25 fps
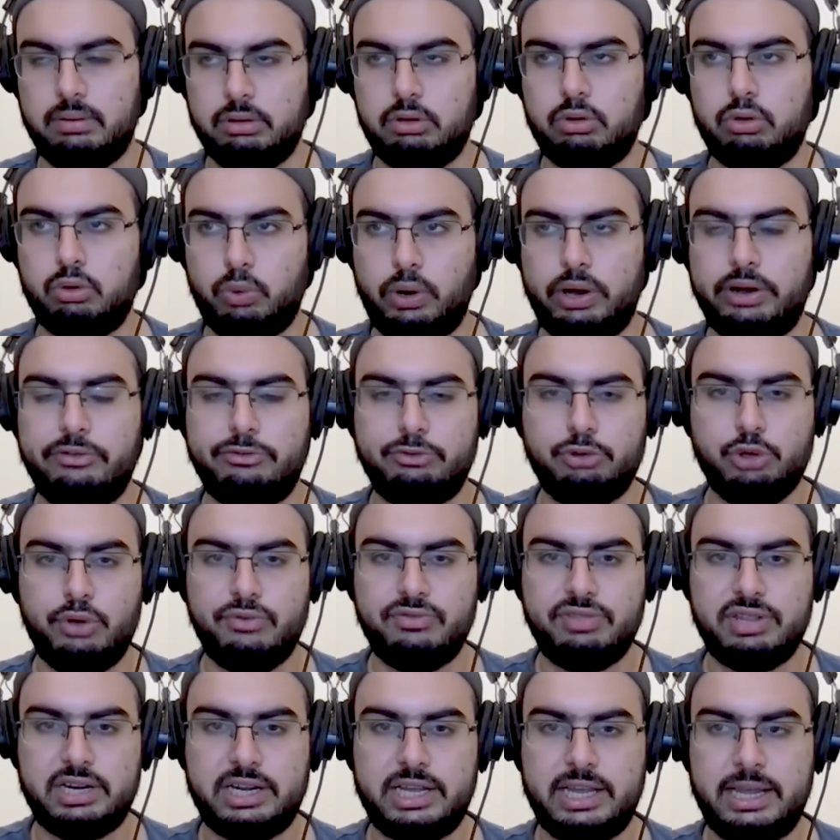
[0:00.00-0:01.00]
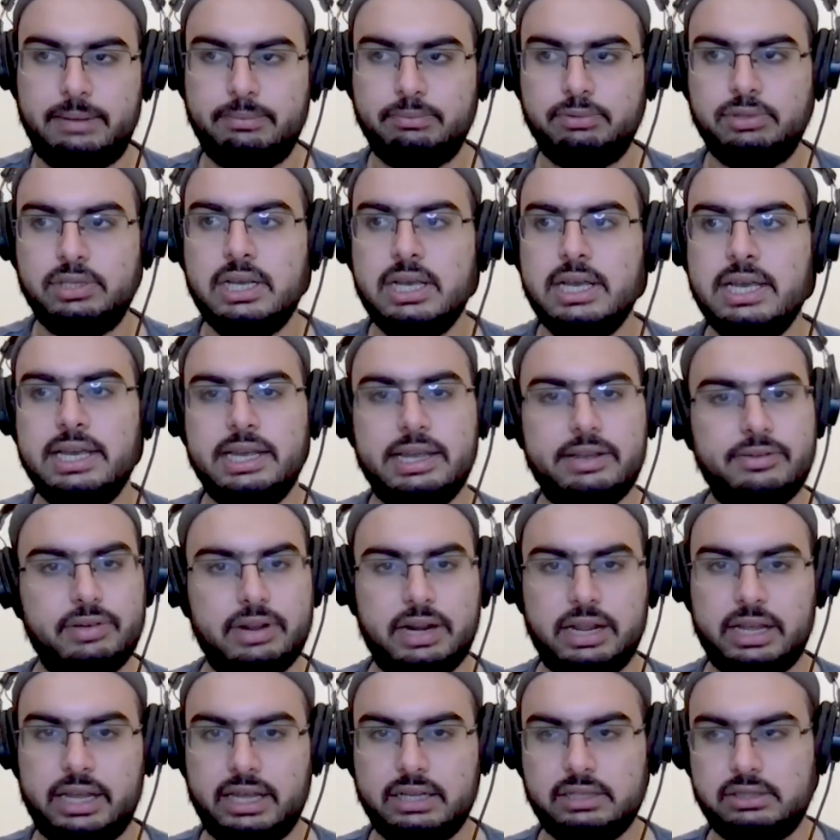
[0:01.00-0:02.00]
quite a few of their games, even
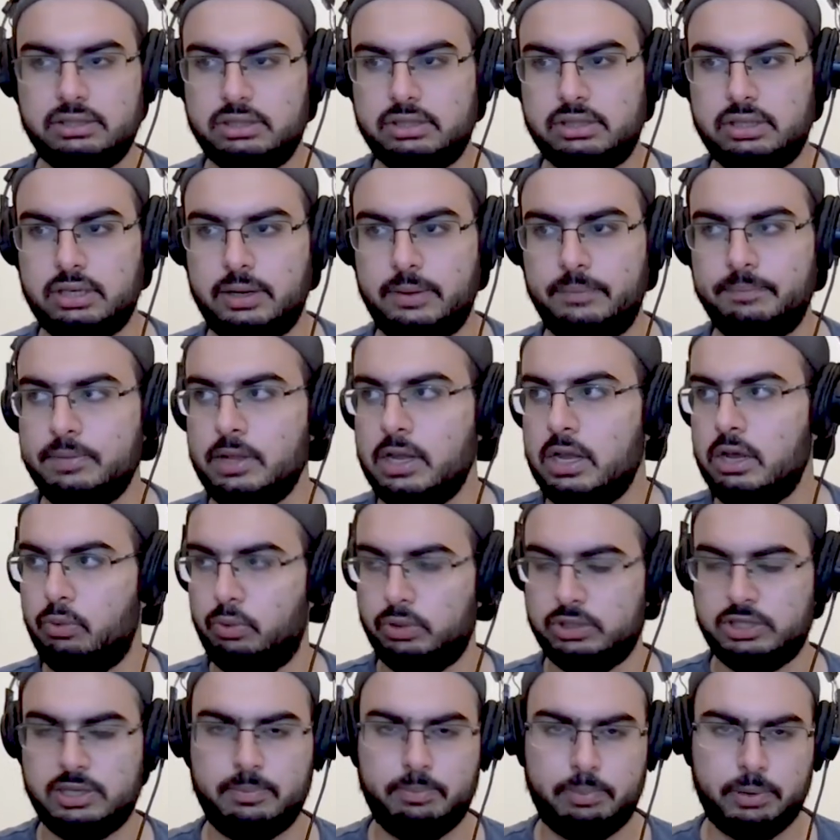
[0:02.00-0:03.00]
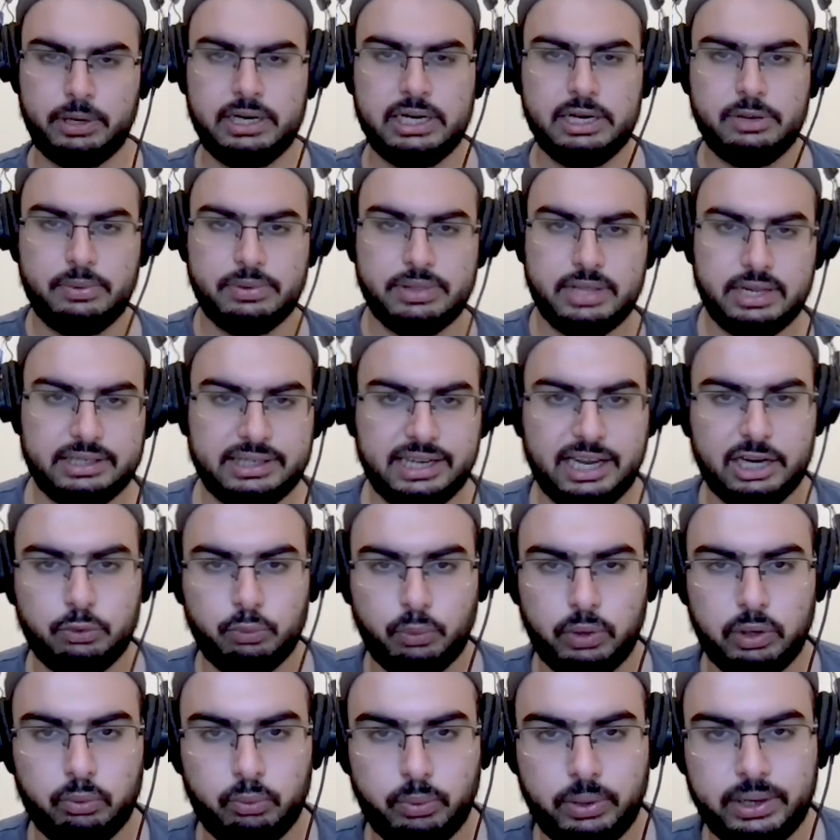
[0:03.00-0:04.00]
against was it Burnley when they tied
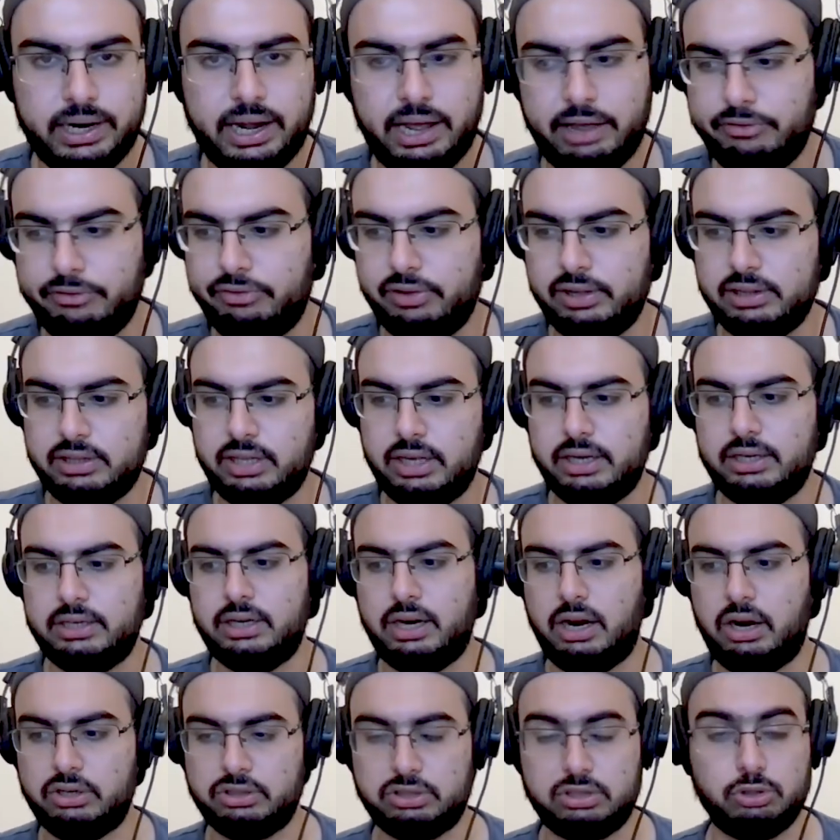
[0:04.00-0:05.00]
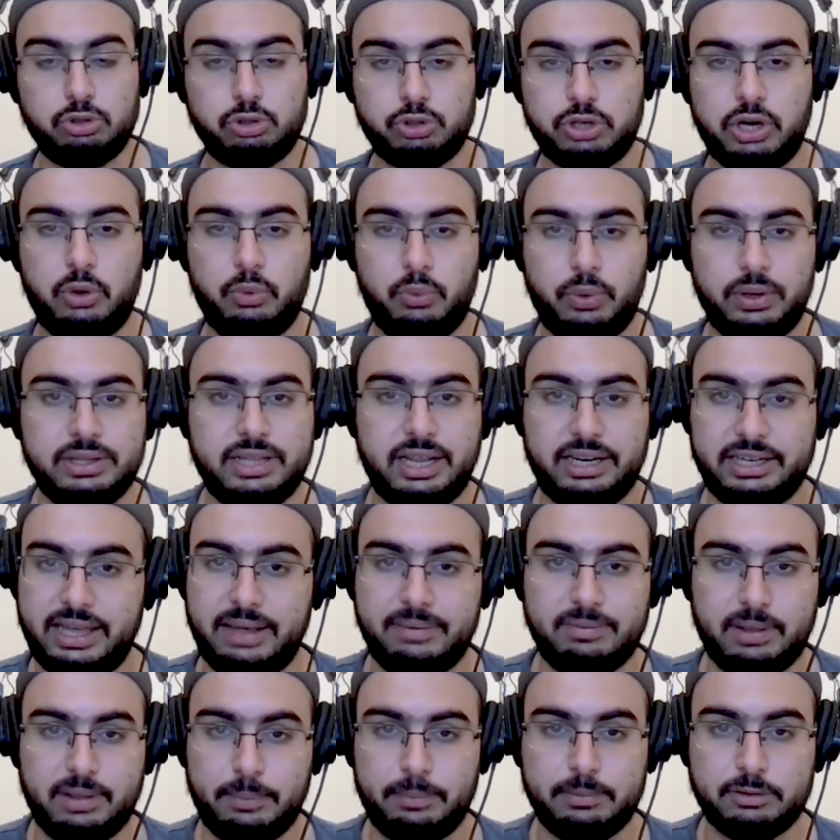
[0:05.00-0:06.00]
1-1. I felt that Arsenal should have won that
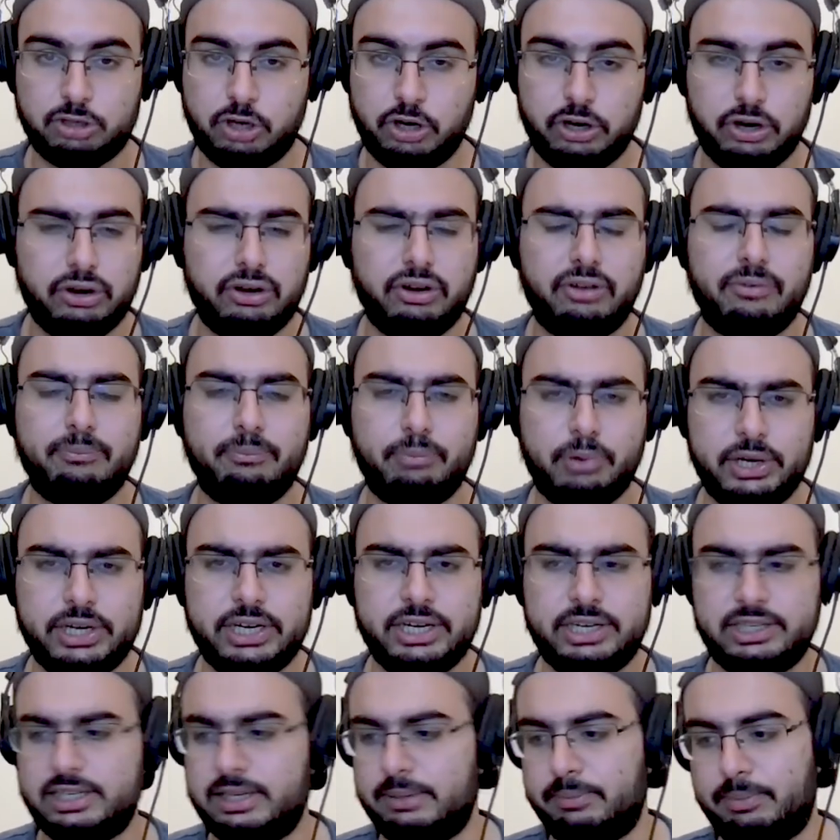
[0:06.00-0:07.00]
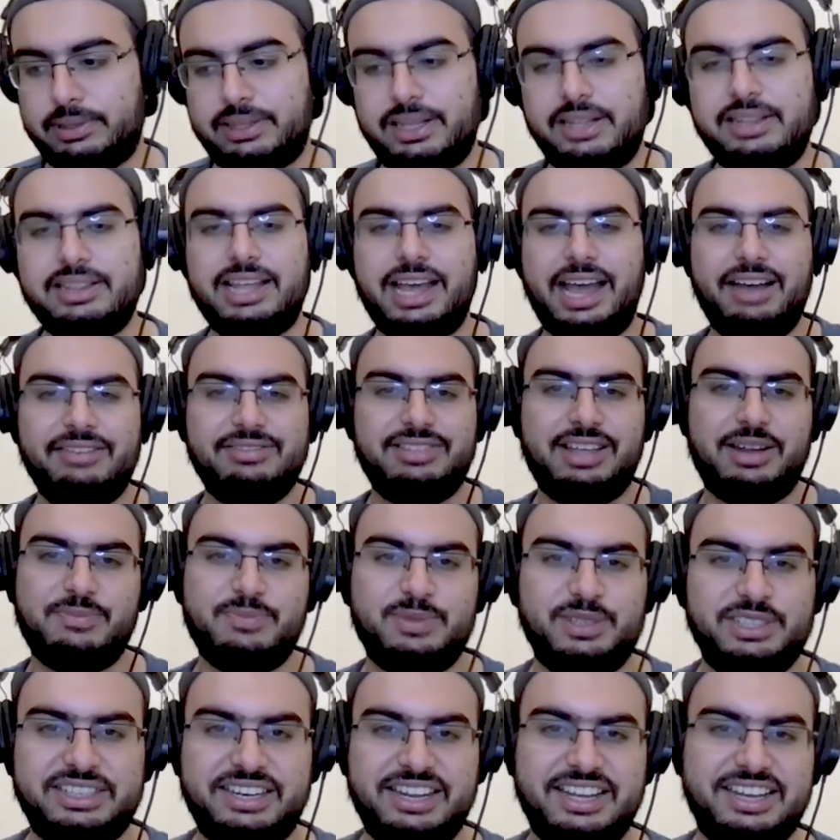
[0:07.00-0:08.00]
game. They started off brilliantly, but then they have that
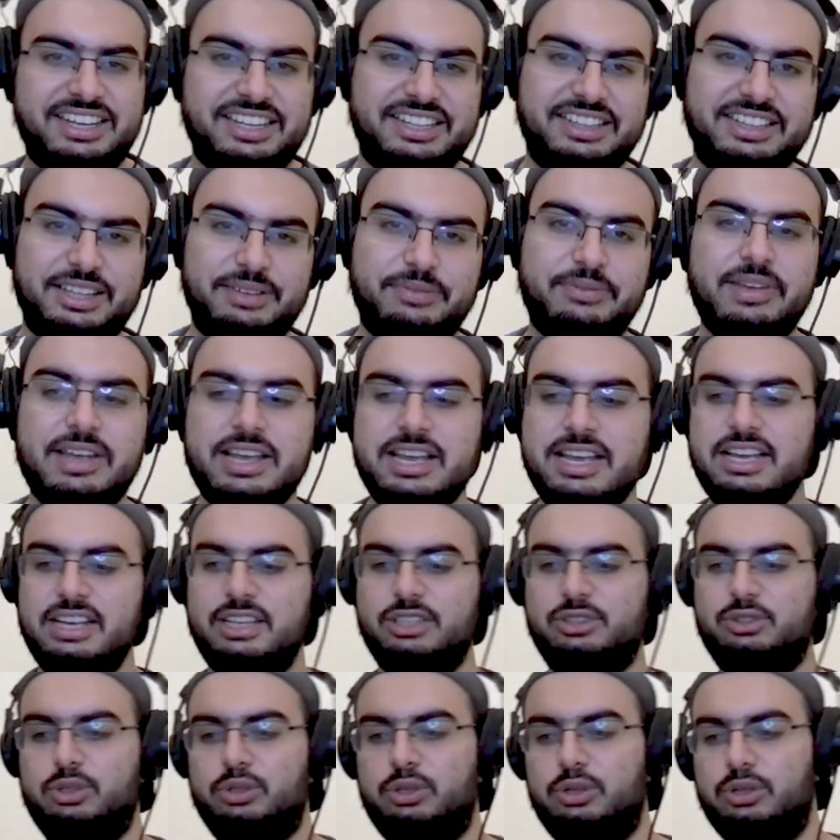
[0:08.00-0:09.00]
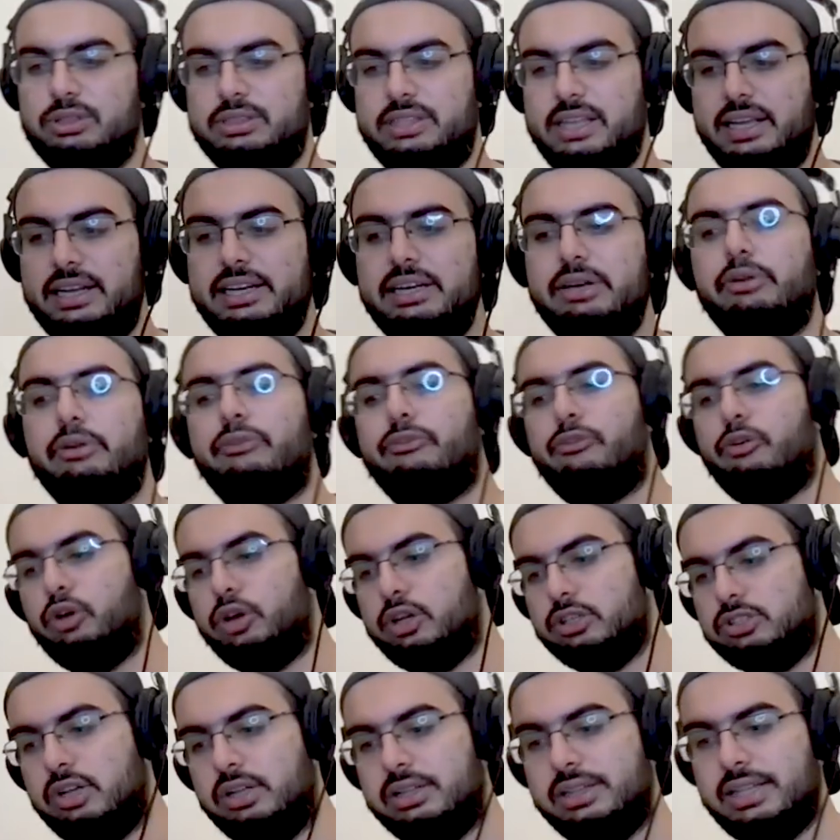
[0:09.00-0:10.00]
mistake in them, so they'll need to
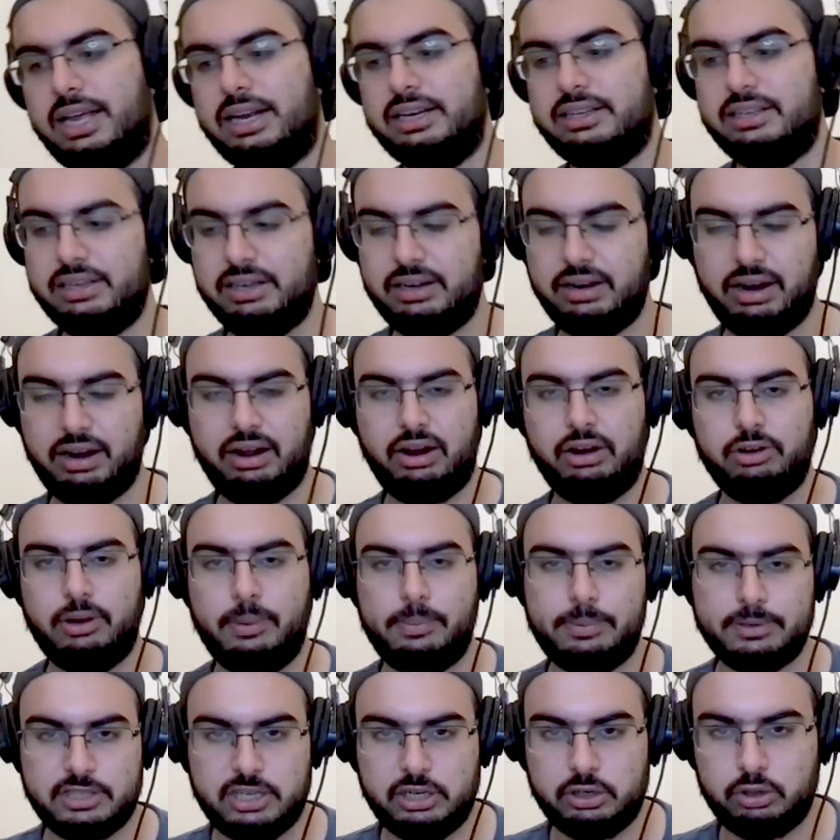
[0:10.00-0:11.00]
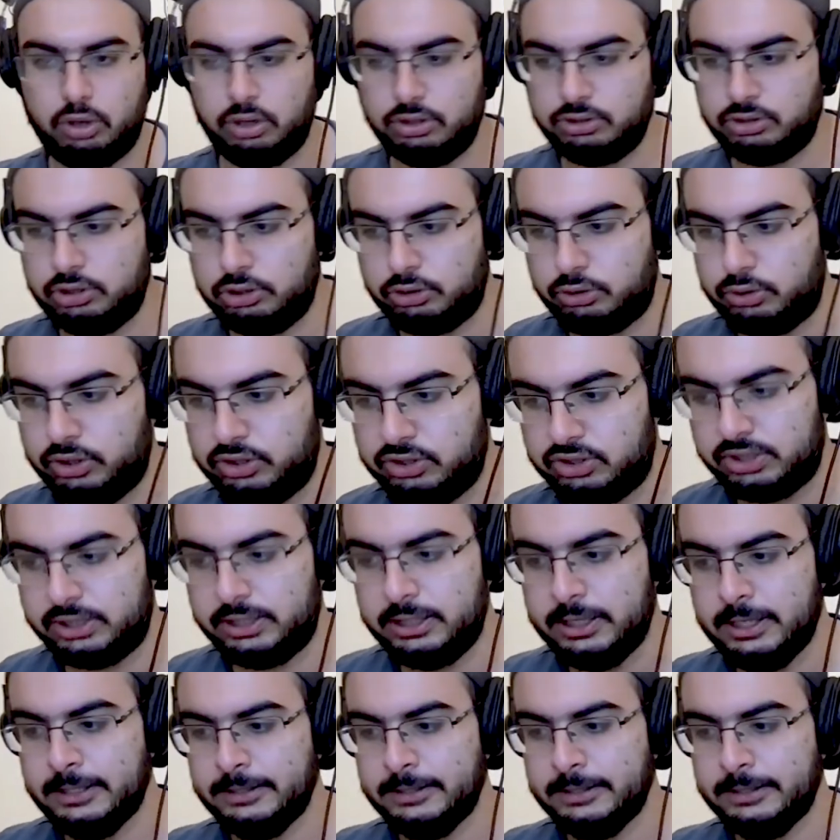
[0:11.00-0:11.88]
focus on that 100% concentration.